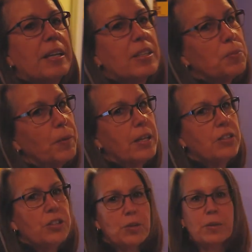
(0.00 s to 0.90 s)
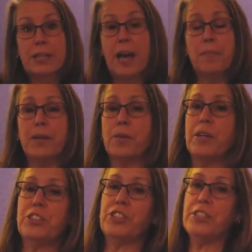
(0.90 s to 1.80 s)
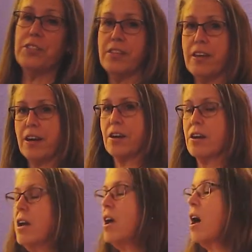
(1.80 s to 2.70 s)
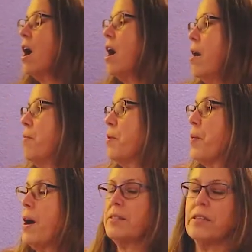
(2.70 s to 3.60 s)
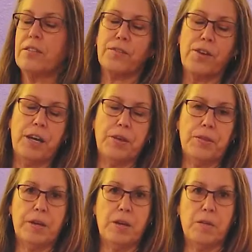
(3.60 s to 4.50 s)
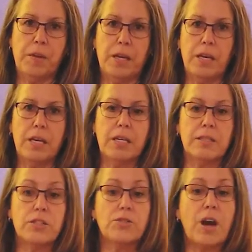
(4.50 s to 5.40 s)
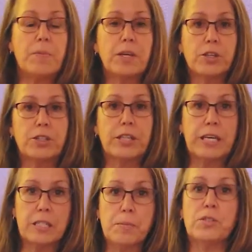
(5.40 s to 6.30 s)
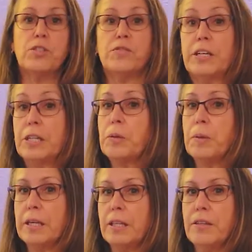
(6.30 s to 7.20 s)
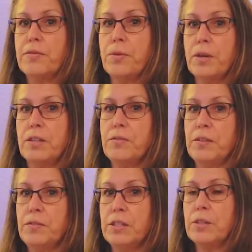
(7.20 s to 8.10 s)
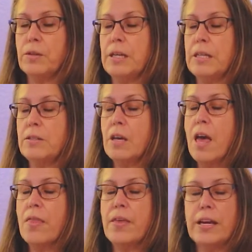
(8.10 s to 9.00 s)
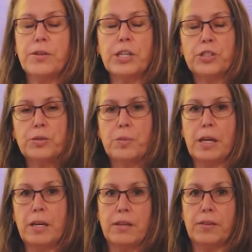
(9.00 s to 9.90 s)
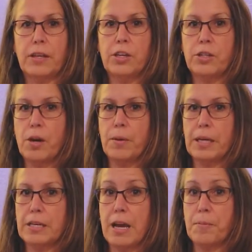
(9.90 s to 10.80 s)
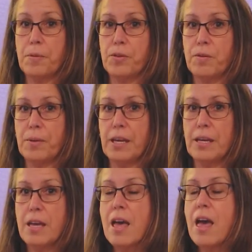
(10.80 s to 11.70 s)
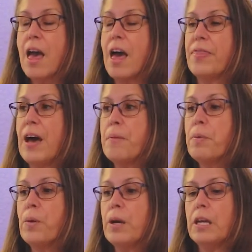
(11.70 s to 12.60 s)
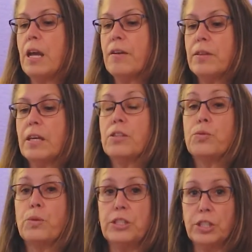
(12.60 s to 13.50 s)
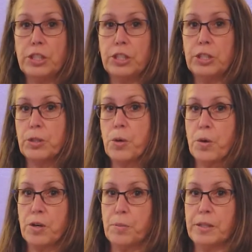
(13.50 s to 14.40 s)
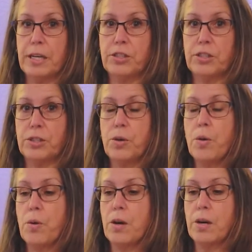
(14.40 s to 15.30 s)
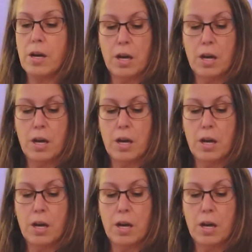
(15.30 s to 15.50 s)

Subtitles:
explain to you what's happening while she's in there. The process of cryotherapy is it's dropping your skin temperature very quickly, 40 to 50 degrees. That triggers your brain into thinking you're going into hypothermia. At that point, everything is rushing to your core to protect your core.